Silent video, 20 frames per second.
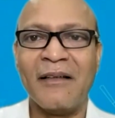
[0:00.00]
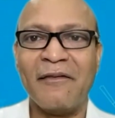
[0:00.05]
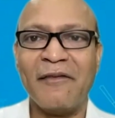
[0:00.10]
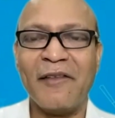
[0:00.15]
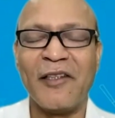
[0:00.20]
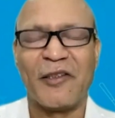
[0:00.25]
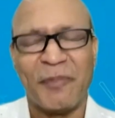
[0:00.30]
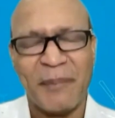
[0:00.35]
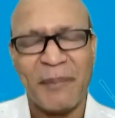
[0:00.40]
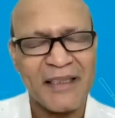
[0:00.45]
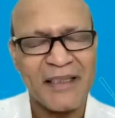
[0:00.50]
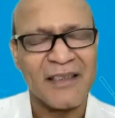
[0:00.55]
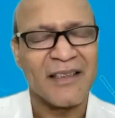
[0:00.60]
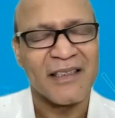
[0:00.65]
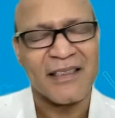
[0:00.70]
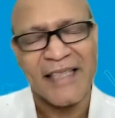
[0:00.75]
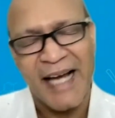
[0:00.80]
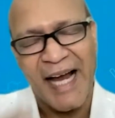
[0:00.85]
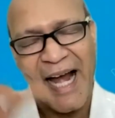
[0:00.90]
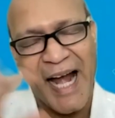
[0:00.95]
Which means
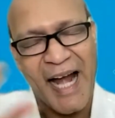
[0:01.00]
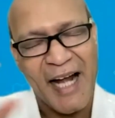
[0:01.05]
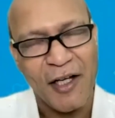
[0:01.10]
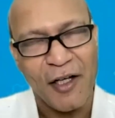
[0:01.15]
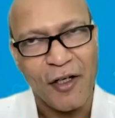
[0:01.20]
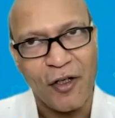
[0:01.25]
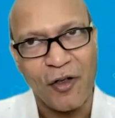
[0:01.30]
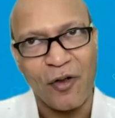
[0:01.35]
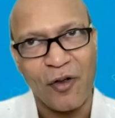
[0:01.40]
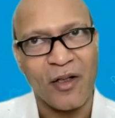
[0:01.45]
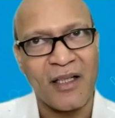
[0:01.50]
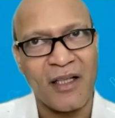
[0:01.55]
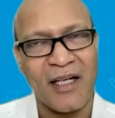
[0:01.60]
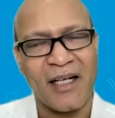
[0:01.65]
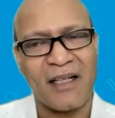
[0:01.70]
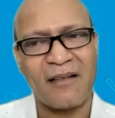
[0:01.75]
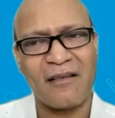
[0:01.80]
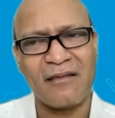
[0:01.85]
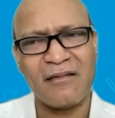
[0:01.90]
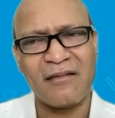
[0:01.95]
this attitude
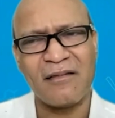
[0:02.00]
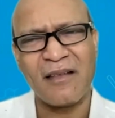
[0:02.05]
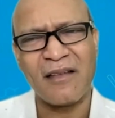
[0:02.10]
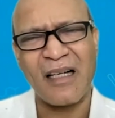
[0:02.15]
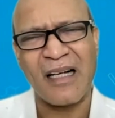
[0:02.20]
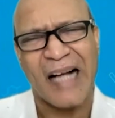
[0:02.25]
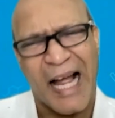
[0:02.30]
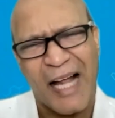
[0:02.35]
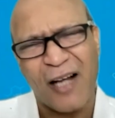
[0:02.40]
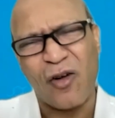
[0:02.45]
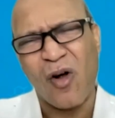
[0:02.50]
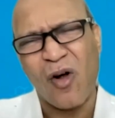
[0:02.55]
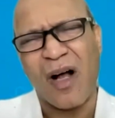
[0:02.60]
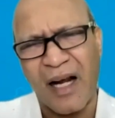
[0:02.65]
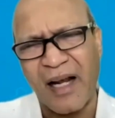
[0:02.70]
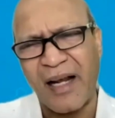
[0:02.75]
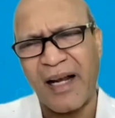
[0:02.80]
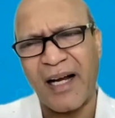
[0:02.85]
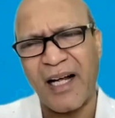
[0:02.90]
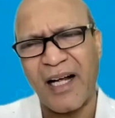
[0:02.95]
that kai ko
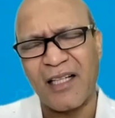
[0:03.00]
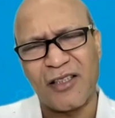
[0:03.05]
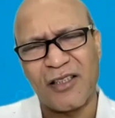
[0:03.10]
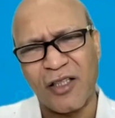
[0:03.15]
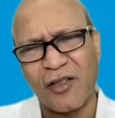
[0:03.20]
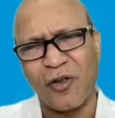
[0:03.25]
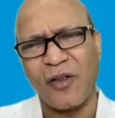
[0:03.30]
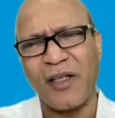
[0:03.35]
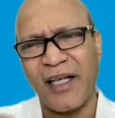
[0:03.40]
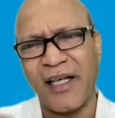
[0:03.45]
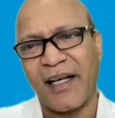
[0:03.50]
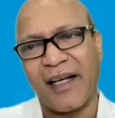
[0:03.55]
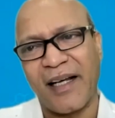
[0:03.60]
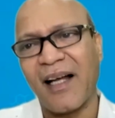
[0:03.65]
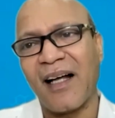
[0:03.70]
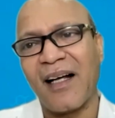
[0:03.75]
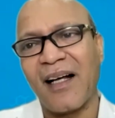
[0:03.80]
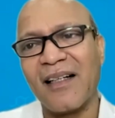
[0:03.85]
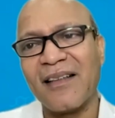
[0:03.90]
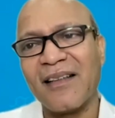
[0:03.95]
karne ka hai, jaruri hai
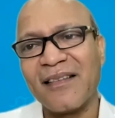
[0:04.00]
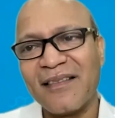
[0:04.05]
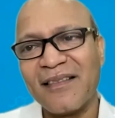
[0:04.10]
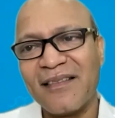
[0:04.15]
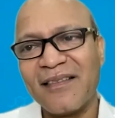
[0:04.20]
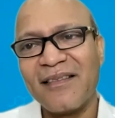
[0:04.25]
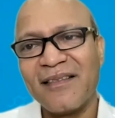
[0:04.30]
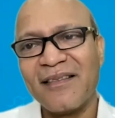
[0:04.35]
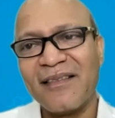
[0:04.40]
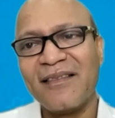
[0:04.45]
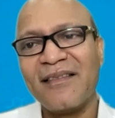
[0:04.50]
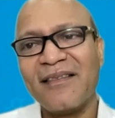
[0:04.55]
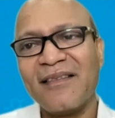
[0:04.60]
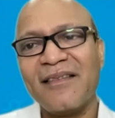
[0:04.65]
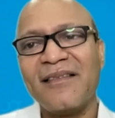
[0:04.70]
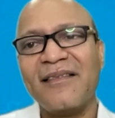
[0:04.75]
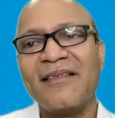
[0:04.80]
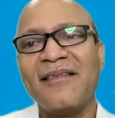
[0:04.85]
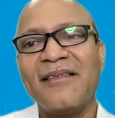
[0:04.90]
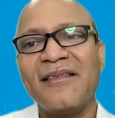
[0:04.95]
kya,
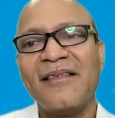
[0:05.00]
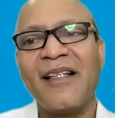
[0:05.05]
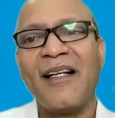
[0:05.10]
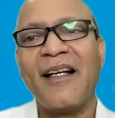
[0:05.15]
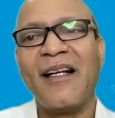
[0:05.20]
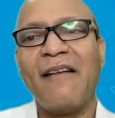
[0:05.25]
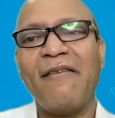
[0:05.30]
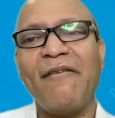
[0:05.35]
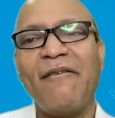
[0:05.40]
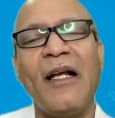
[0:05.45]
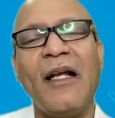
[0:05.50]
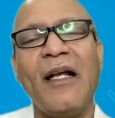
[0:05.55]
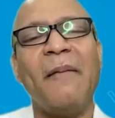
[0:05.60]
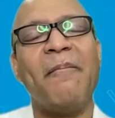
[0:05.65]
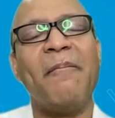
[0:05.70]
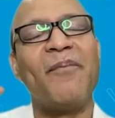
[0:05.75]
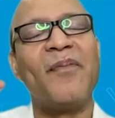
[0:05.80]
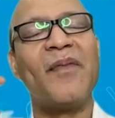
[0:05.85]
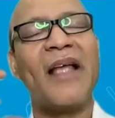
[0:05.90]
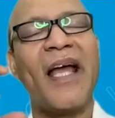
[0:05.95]
will
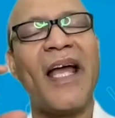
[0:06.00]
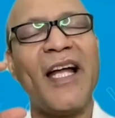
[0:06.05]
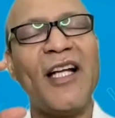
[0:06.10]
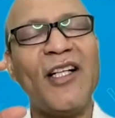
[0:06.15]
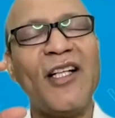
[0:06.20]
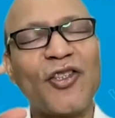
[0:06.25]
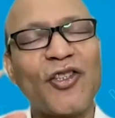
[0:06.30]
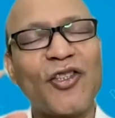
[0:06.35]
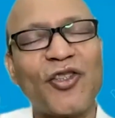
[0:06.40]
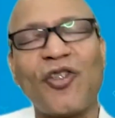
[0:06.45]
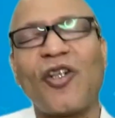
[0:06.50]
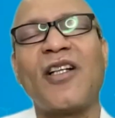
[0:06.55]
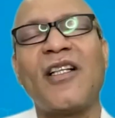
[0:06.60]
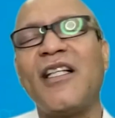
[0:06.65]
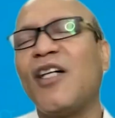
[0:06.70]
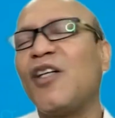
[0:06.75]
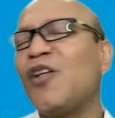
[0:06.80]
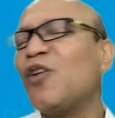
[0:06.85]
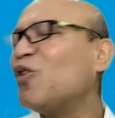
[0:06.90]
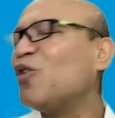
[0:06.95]
ensure
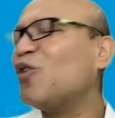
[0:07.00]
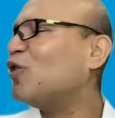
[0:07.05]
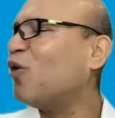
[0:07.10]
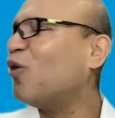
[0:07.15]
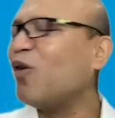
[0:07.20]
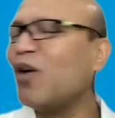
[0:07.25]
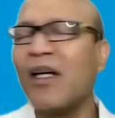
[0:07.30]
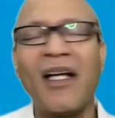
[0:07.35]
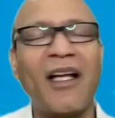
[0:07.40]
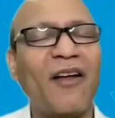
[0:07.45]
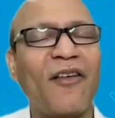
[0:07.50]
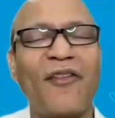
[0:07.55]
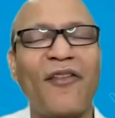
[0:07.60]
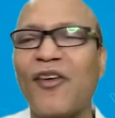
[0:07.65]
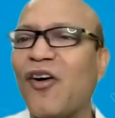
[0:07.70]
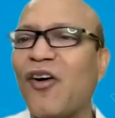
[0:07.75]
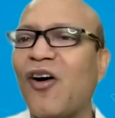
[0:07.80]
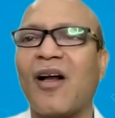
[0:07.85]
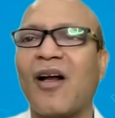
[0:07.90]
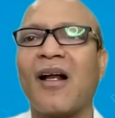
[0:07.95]
that you don't give
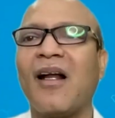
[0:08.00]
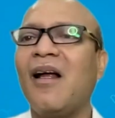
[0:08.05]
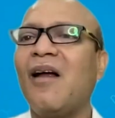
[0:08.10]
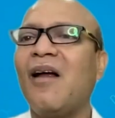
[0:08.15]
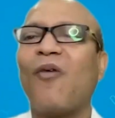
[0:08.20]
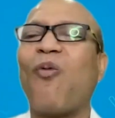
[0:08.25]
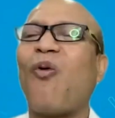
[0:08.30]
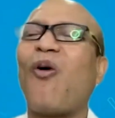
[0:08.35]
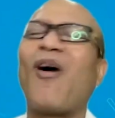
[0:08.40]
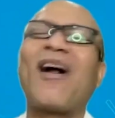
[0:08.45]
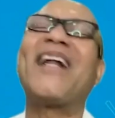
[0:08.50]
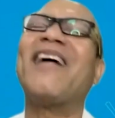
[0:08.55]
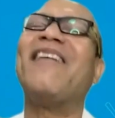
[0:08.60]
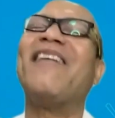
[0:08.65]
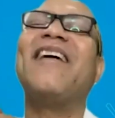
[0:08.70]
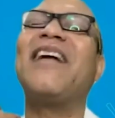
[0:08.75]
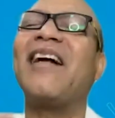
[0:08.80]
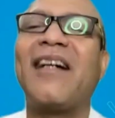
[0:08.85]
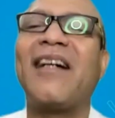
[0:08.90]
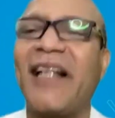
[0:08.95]
your
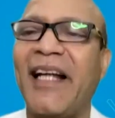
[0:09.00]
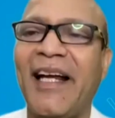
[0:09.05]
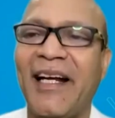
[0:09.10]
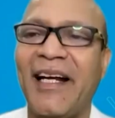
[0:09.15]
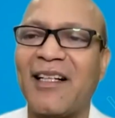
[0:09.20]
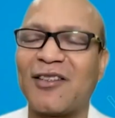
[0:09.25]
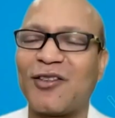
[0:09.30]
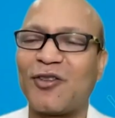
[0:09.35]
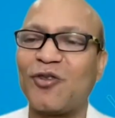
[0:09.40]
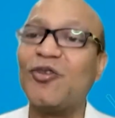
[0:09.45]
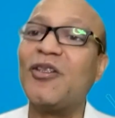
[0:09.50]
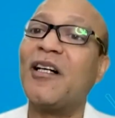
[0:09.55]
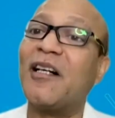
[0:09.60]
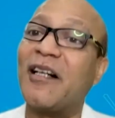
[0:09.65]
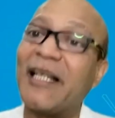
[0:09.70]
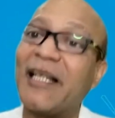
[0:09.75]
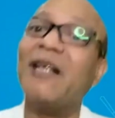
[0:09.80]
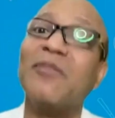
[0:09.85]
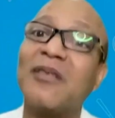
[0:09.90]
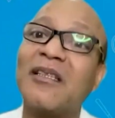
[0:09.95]
whatever it takes to the
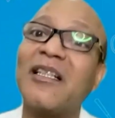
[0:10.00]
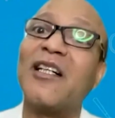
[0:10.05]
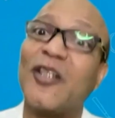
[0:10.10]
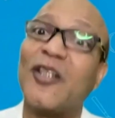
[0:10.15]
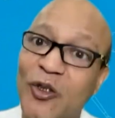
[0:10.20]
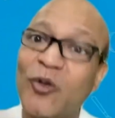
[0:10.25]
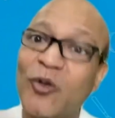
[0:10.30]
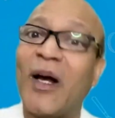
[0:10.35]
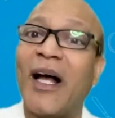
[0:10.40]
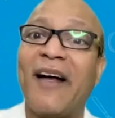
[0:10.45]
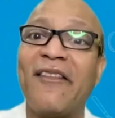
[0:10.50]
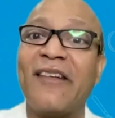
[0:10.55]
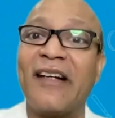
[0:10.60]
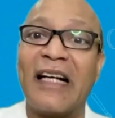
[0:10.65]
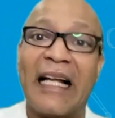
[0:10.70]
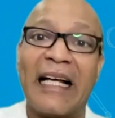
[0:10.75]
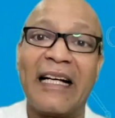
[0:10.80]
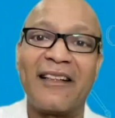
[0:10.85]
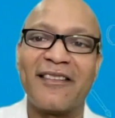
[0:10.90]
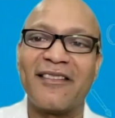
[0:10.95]
dreams that you have
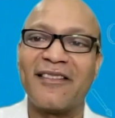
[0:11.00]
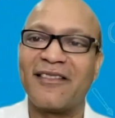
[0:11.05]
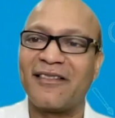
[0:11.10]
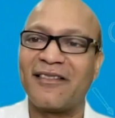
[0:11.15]
in life.